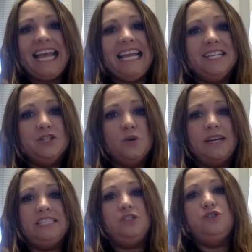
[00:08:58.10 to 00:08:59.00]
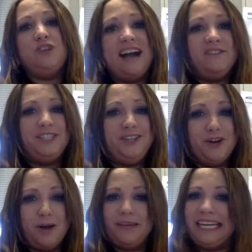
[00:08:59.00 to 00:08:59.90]
is going to travel to
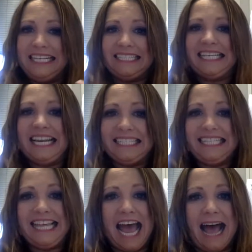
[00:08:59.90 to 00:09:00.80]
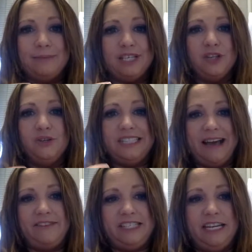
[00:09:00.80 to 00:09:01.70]
Europe, and he is going to see the absolute
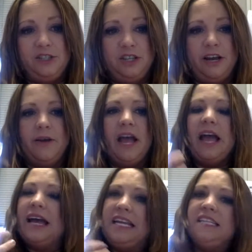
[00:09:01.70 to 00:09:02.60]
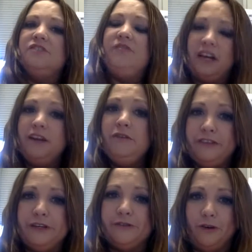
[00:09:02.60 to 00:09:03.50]
devastation there. And he is very
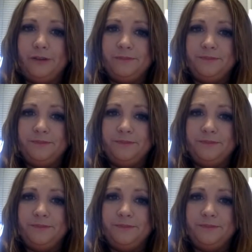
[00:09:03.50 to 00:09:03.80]
fearful.